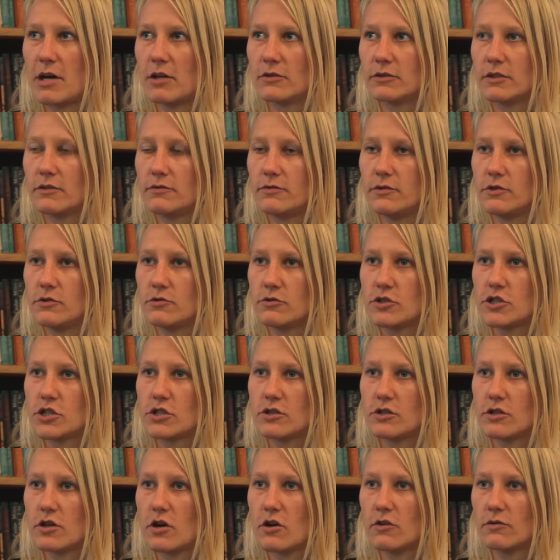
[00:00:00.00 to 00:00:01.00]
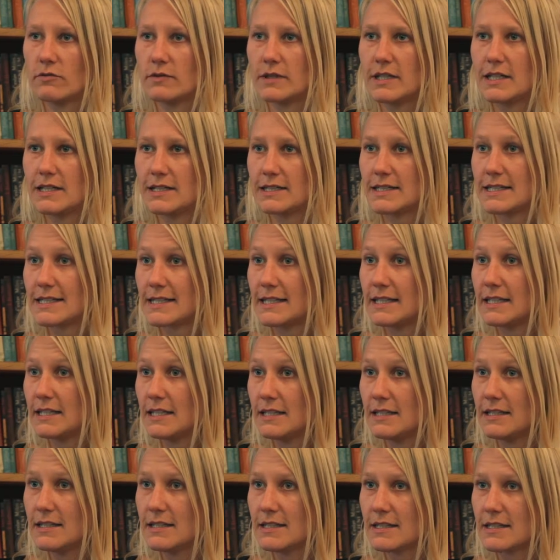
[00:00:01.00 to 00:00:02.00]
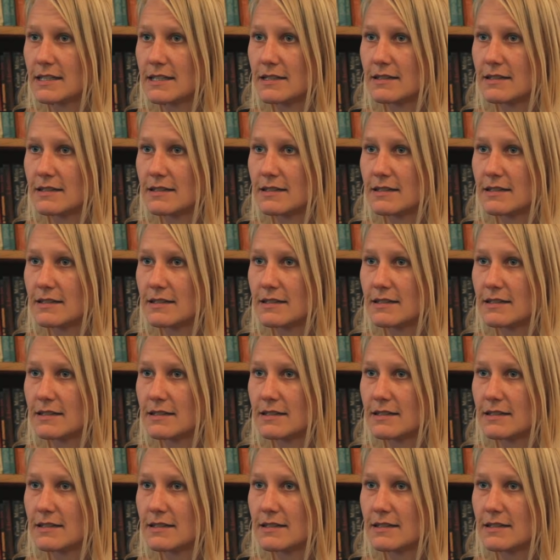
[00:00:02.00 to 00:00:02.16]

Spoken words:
the future of the cities